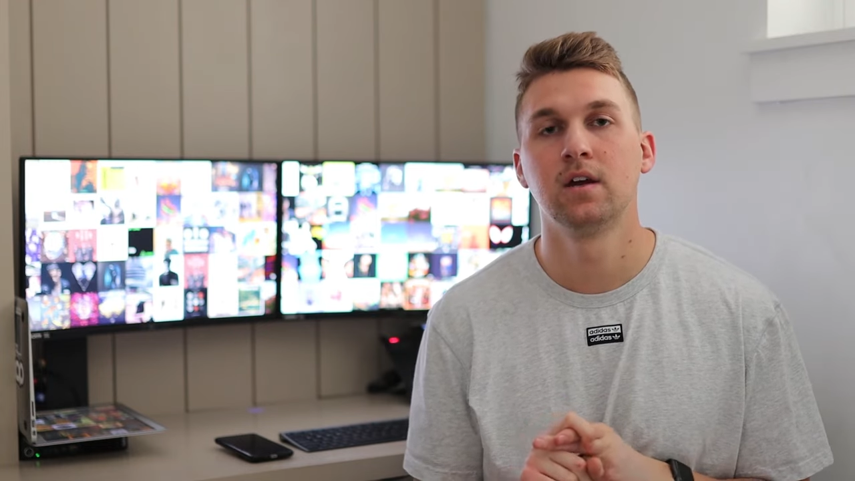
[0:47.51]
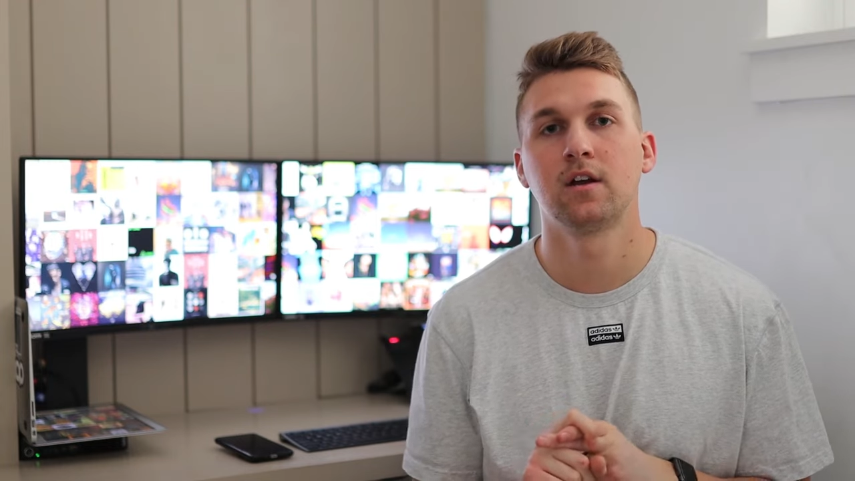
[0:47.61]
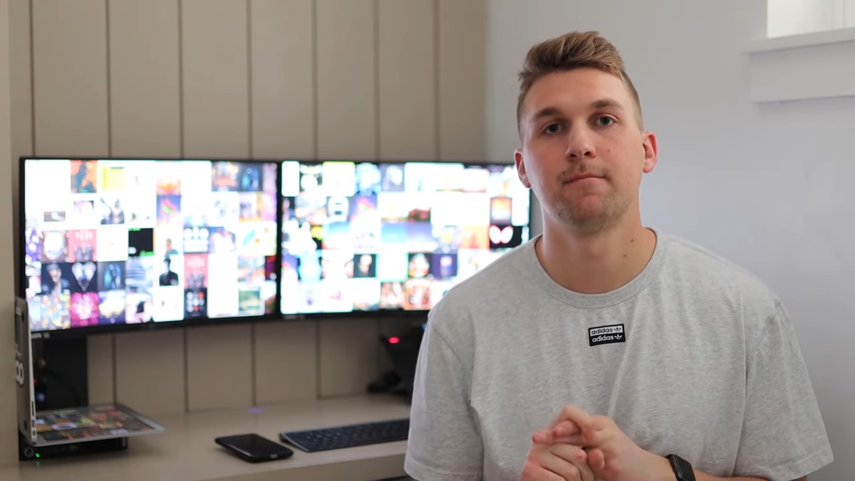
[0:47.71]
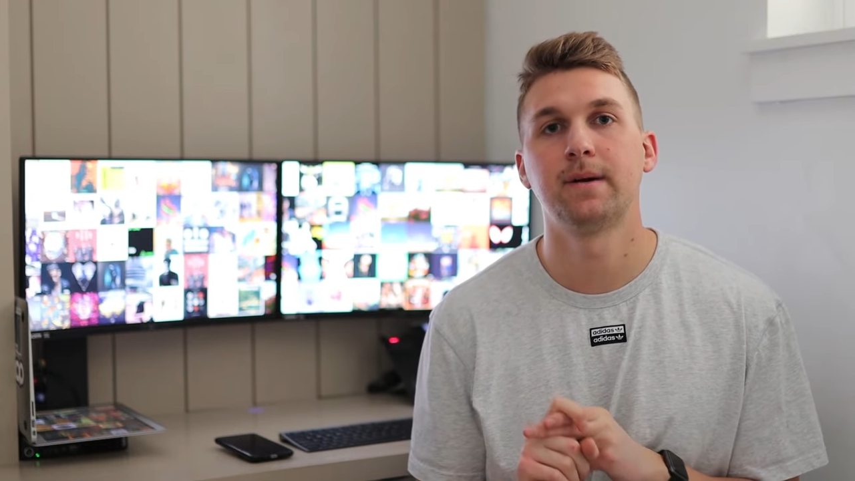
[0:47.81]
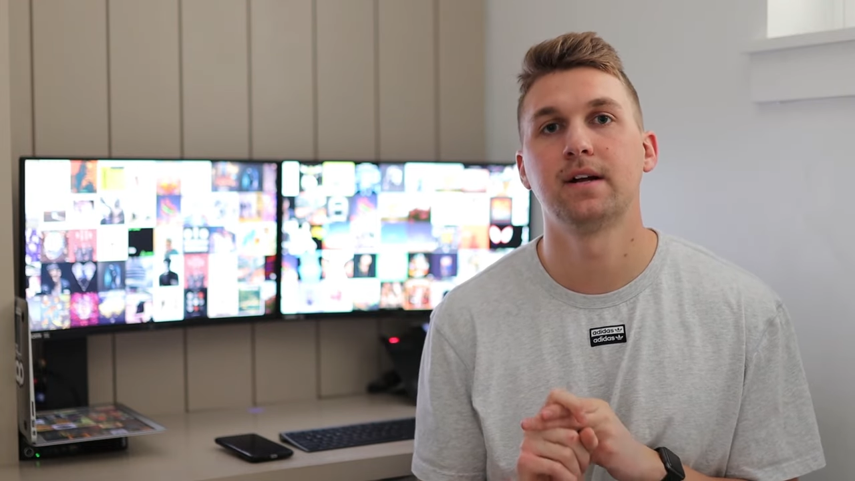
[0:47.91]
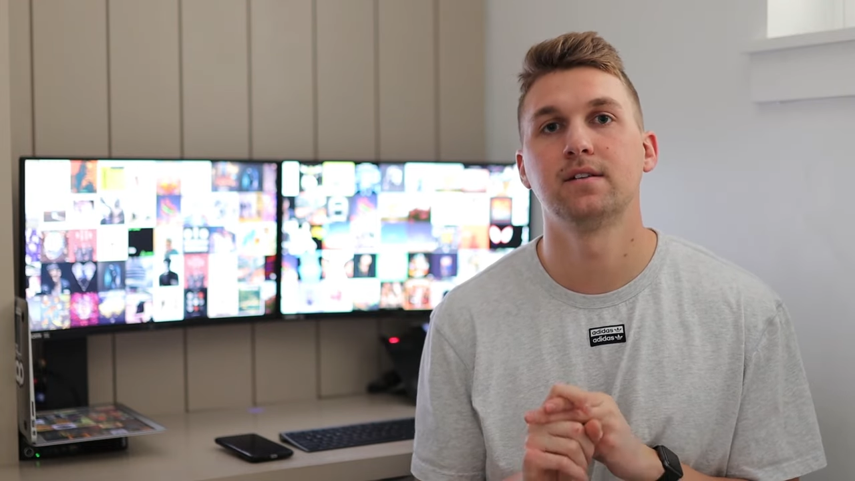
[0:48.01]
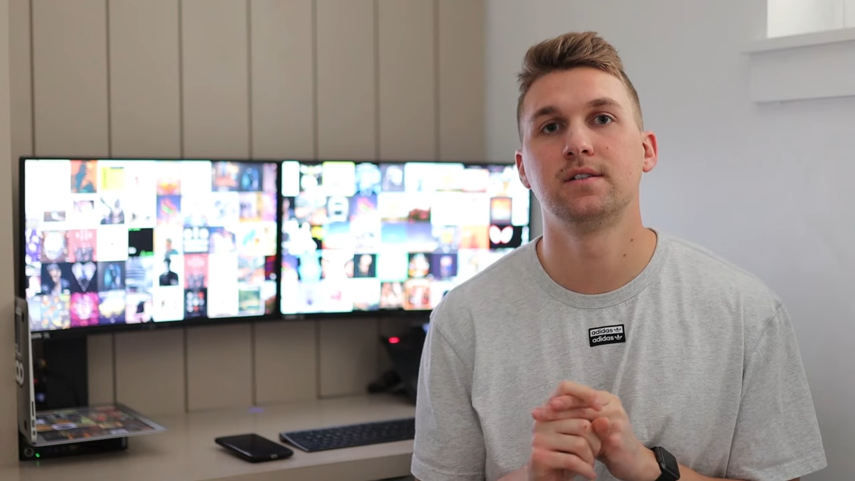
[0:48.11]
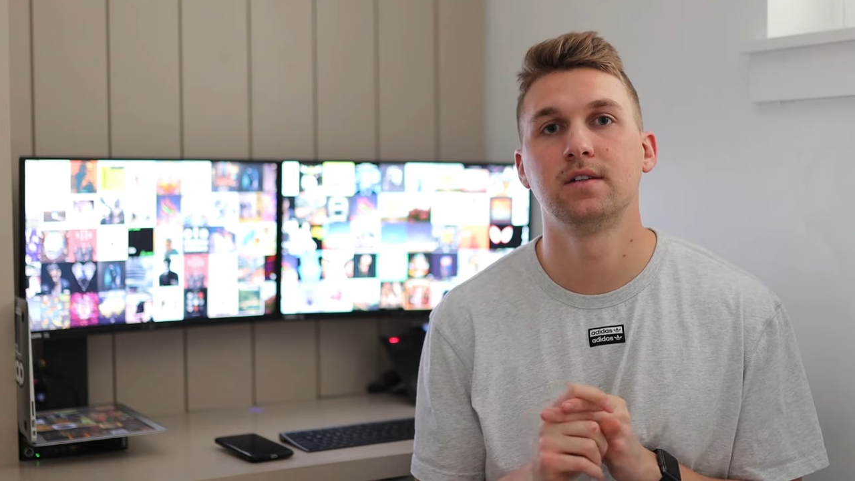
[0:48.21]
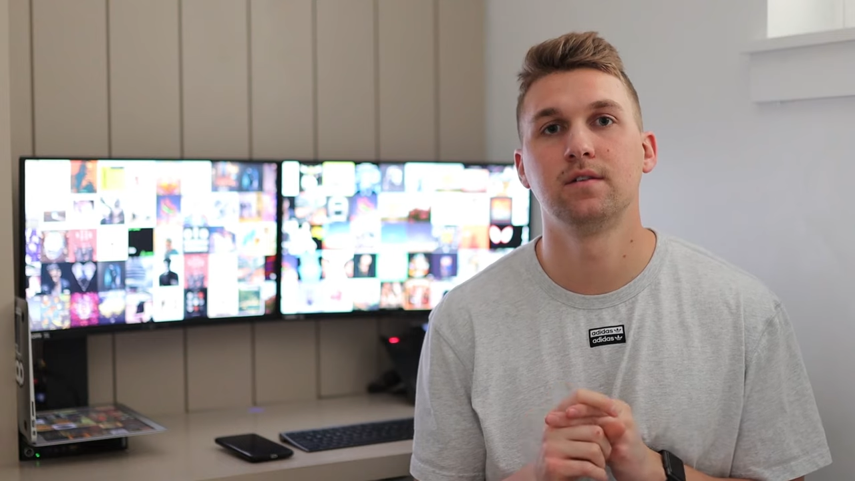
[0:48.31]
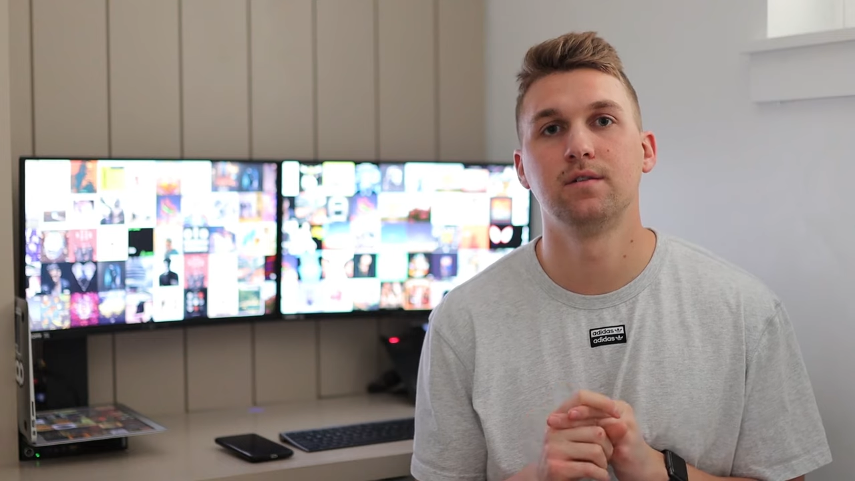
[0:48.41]
compared
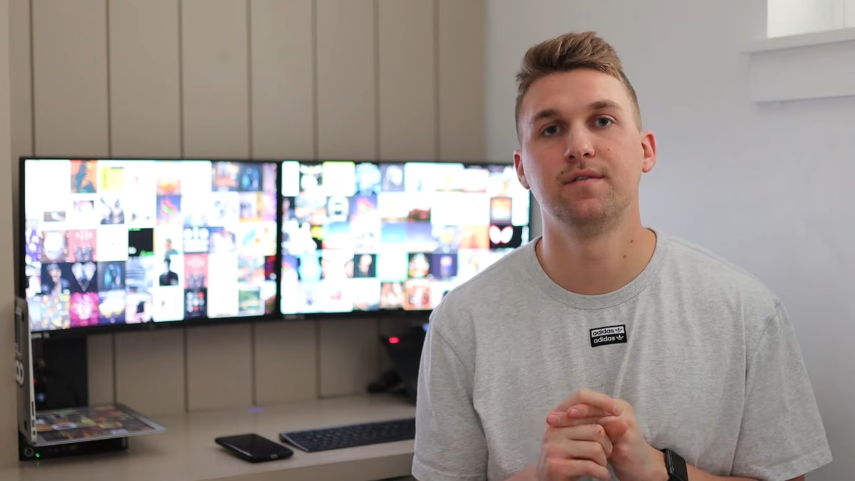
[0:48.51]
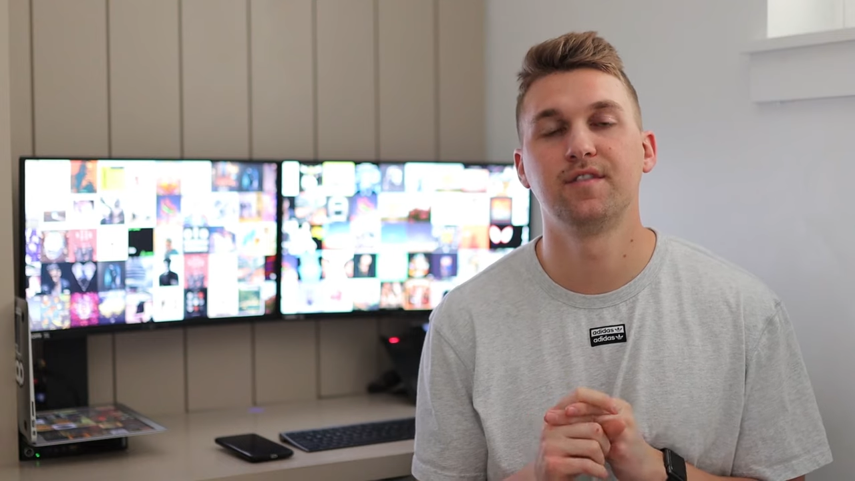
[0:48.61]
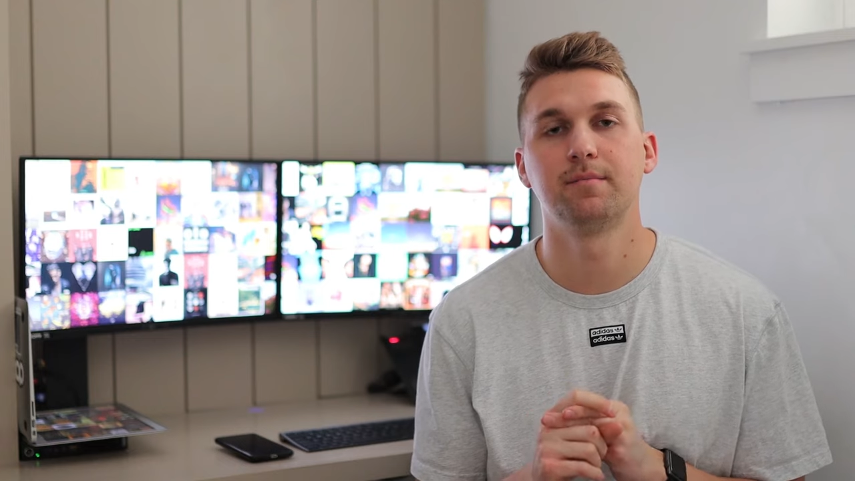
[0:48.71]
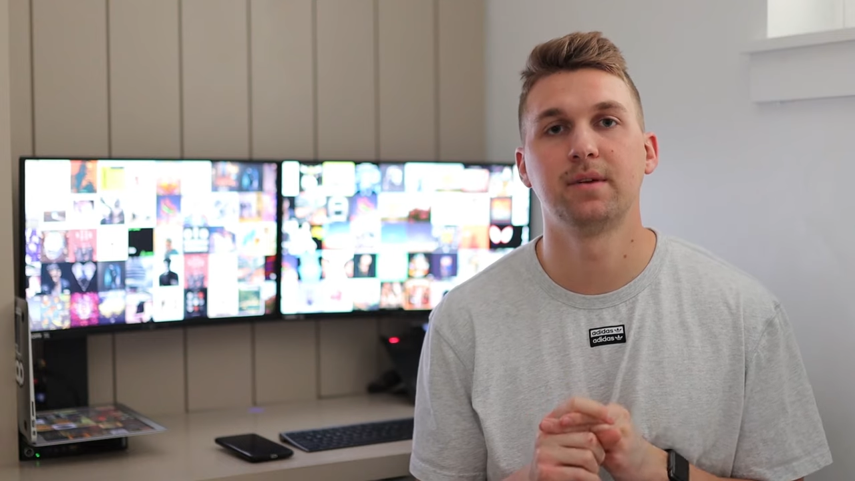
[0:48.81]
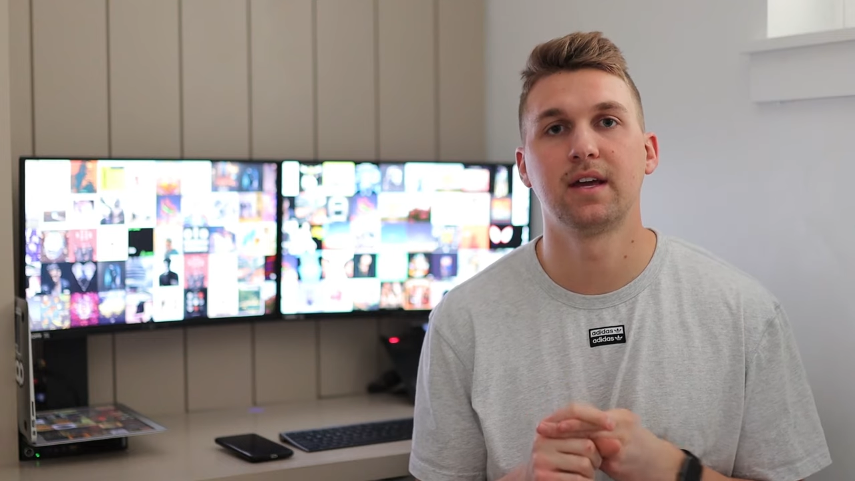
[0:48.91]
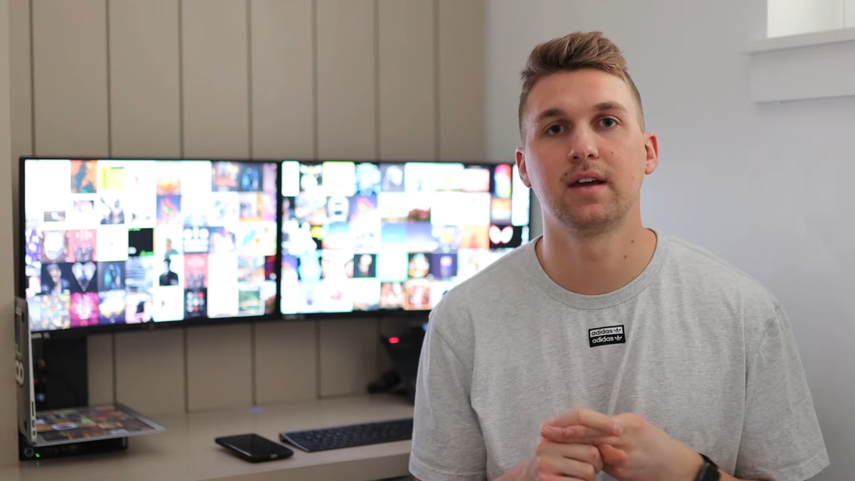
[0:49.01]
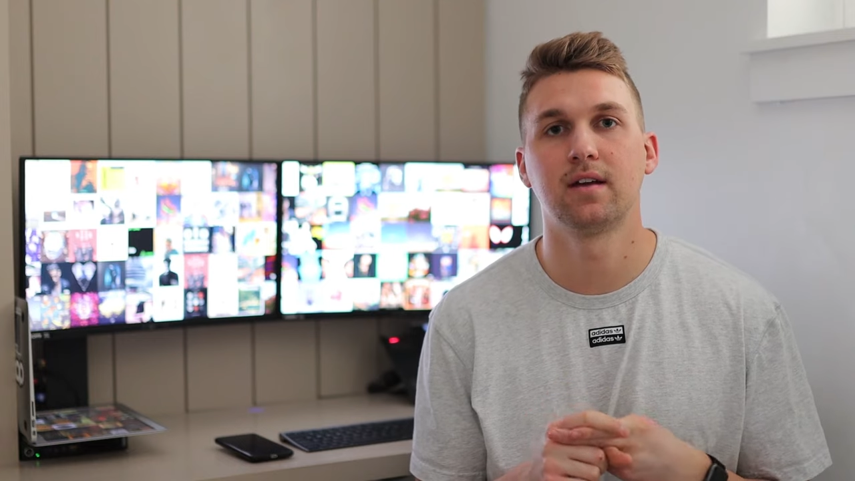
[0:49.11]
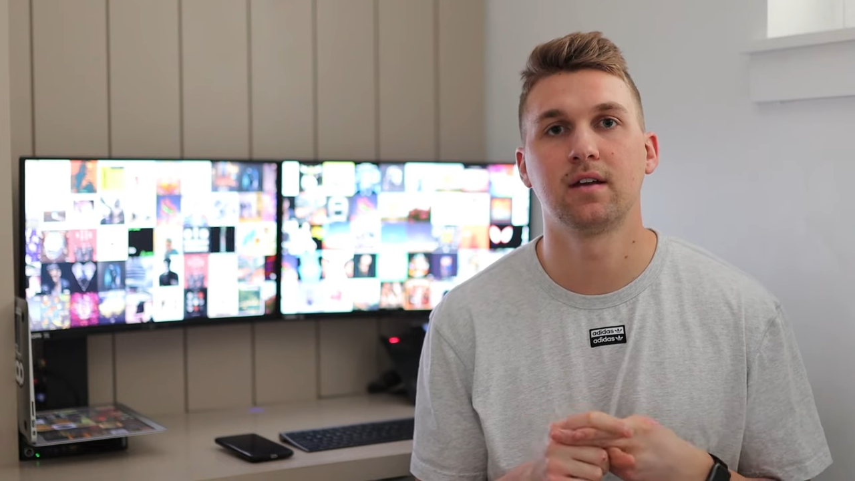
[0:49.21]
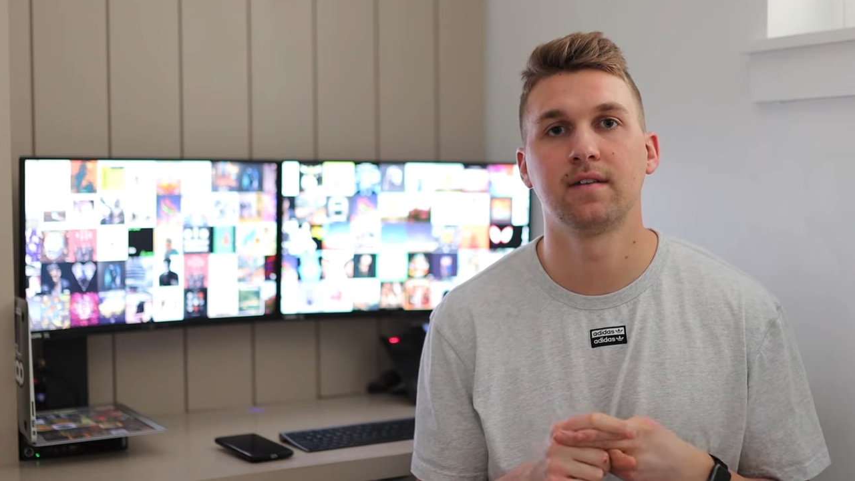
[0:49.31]
to flipping